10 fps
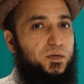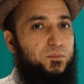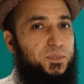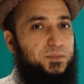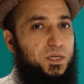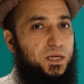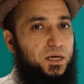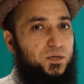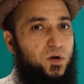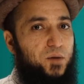
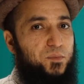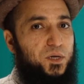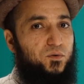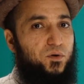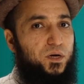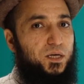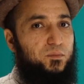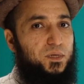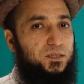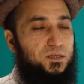Bismillahir Rahmanir Rahim.
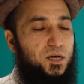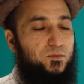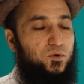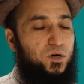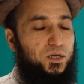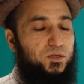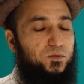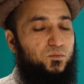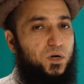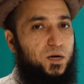Assalamu
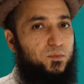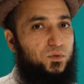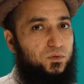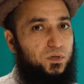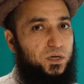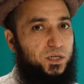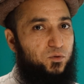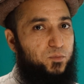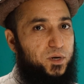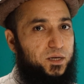alaikum wa rahmatullahi
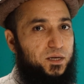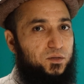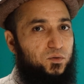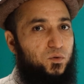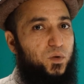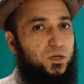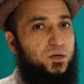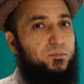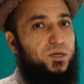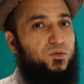wa barakatuh.
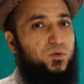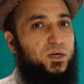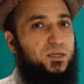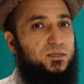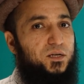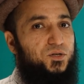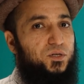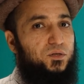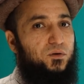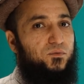Welcome back to another
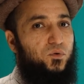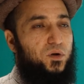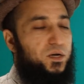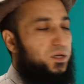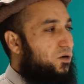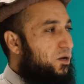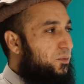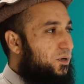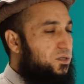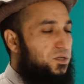session of Qur'anic
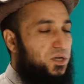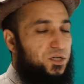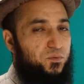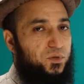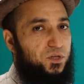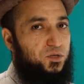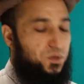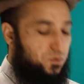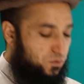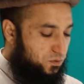Arabic Recitation with Tajweed
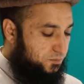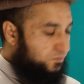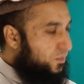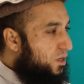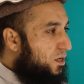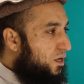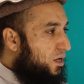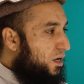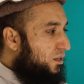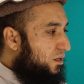Rules.
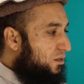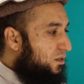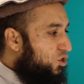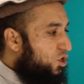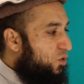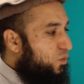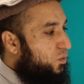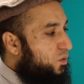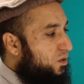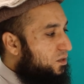In this session, we
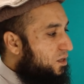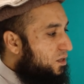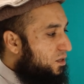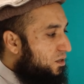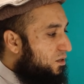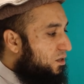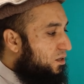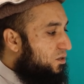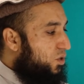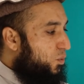will study these
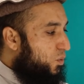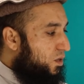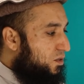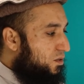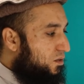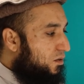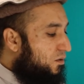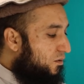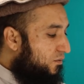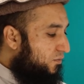three words
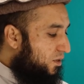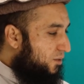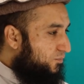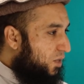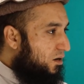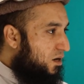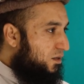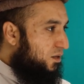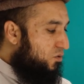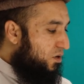of
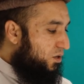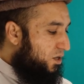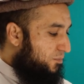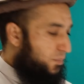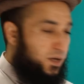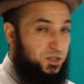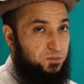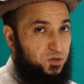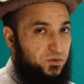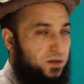Al-Qaeda Nuraniya, page number
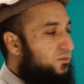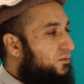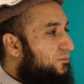12.